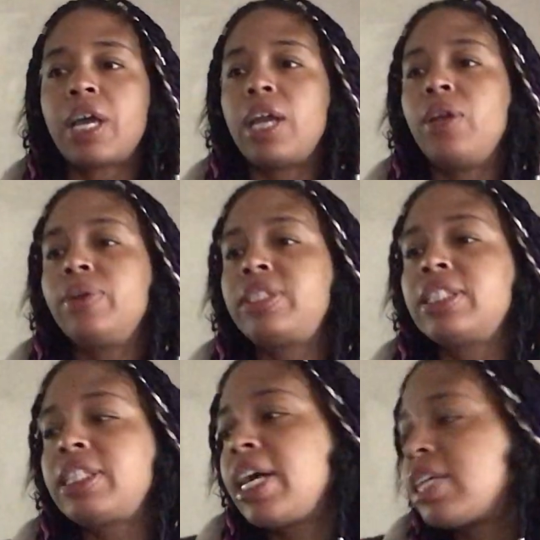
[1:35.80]
I knew it.
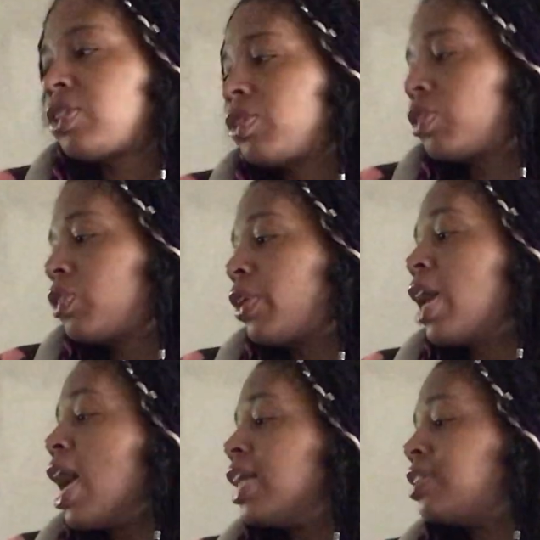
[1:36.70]
Sunshine got a
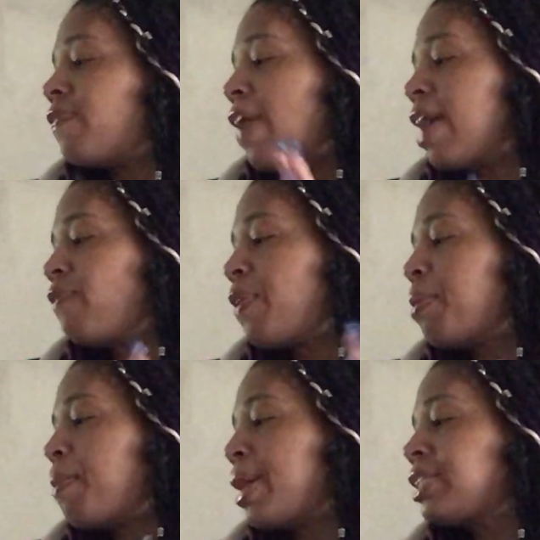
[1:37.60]
3-3-3. Divine
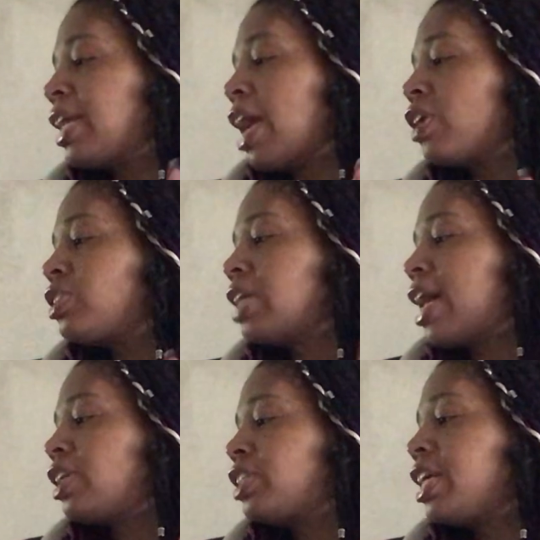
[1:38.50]
Feminine Masculine
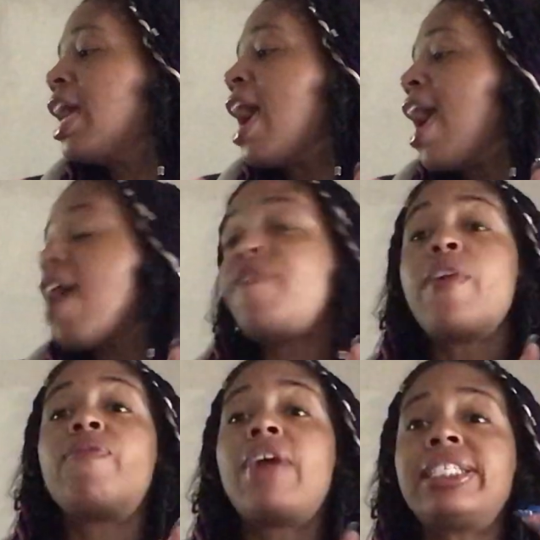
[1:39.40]
Energy. If
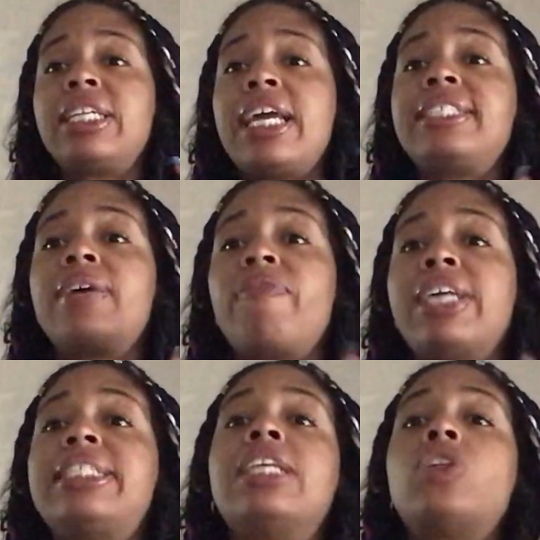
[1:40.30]
it resonates, it
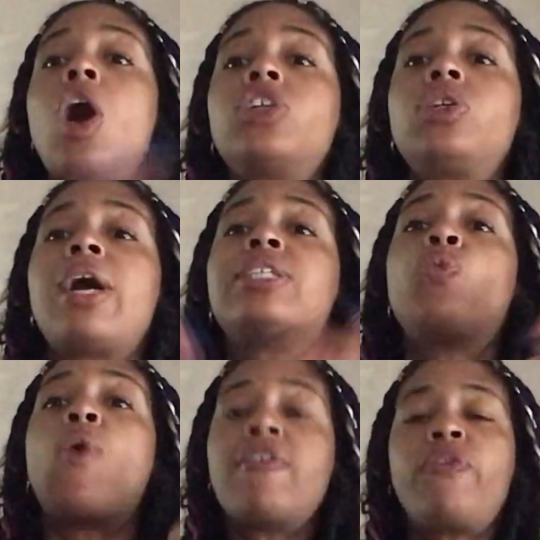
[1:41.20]
resonates. Also, guys,
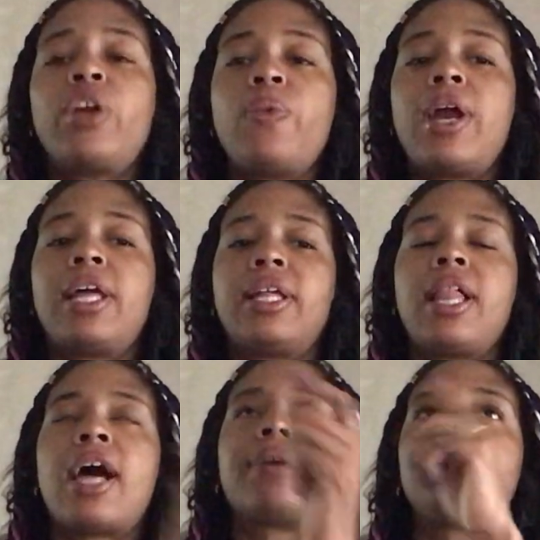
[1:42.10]
1:41 on the
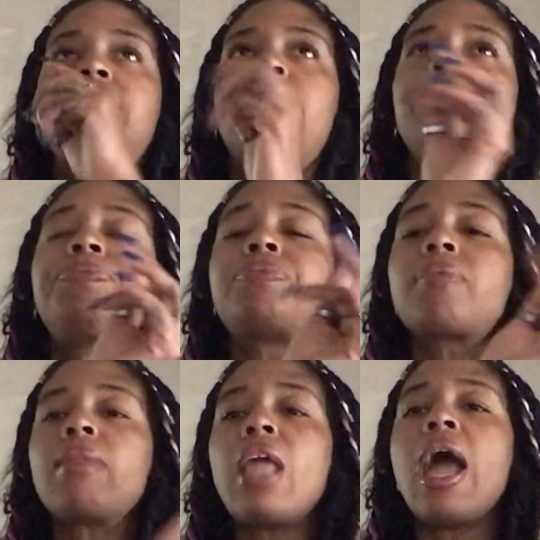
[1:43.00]
clock. So
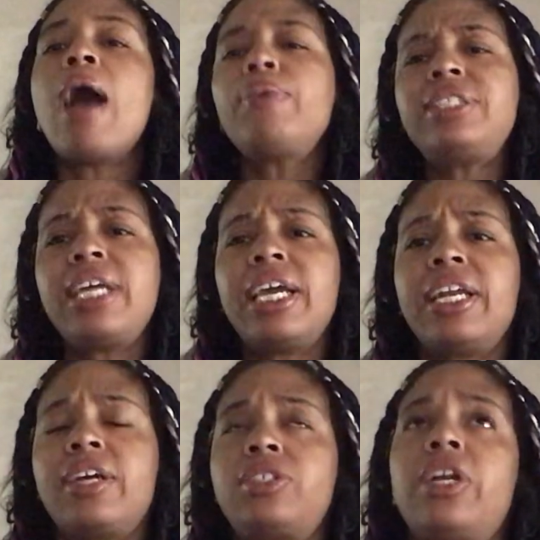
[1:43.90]
I was
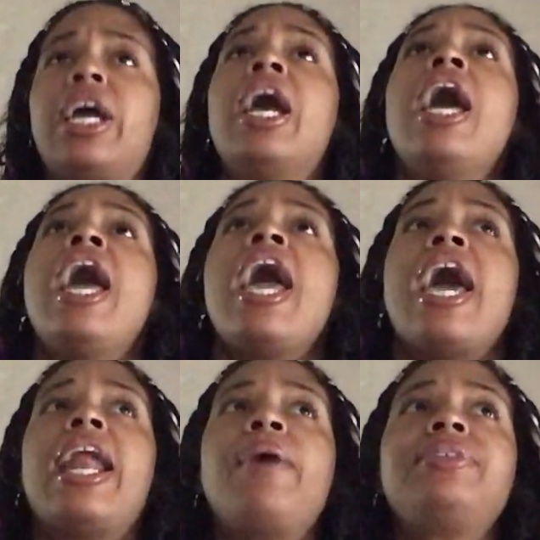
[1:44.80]
thinking yesterday.
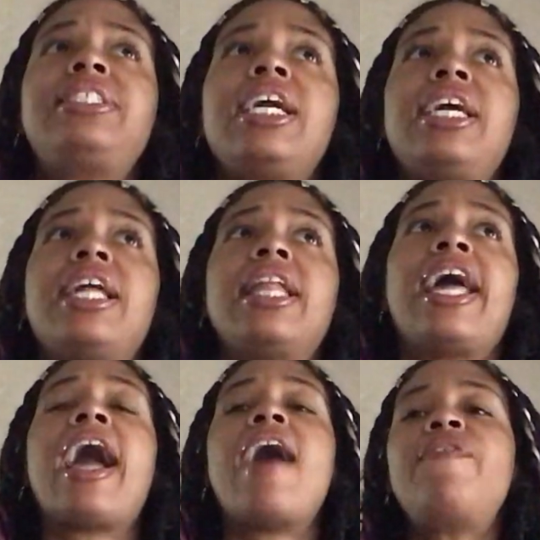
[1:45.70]
And I was thinking that,
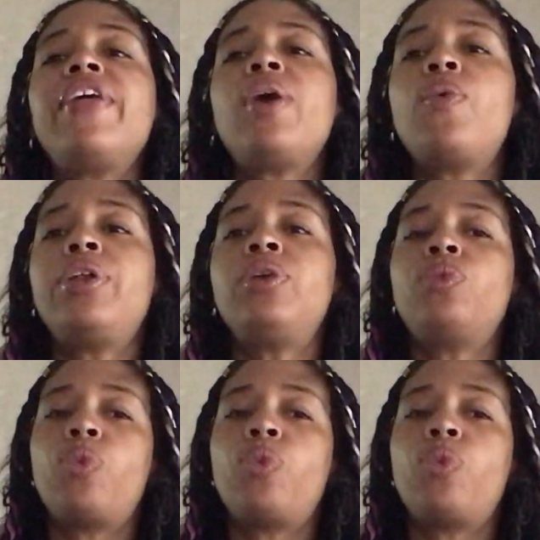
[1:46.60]
like, I feel like when